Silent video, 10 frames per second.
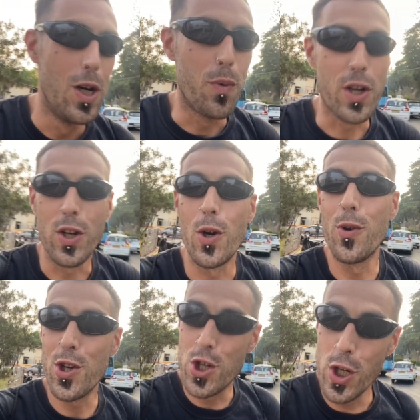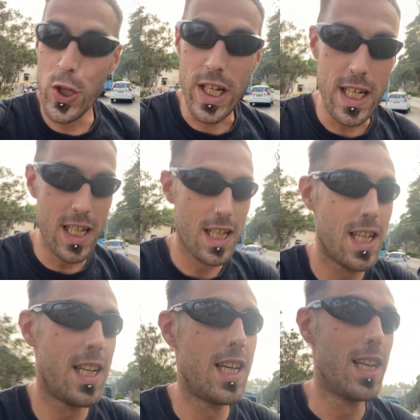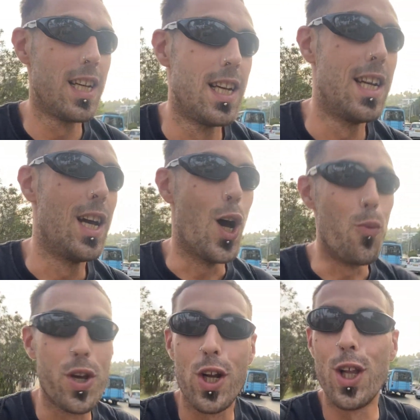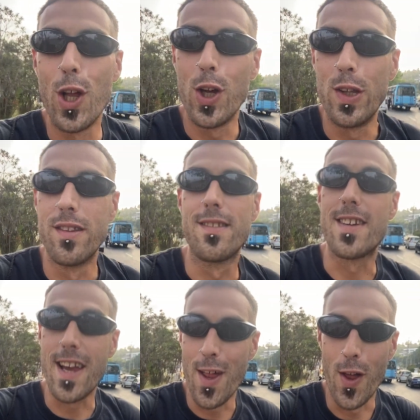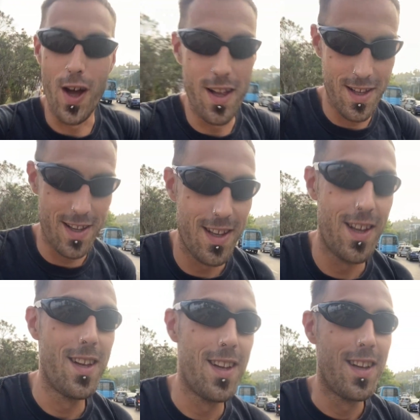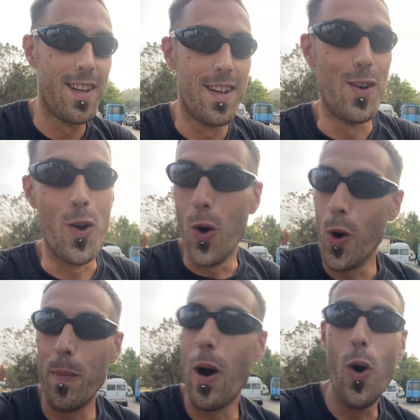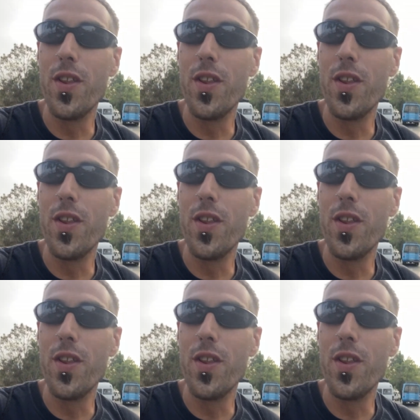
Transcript: We're going to go on a journey and we're going to learn together all about all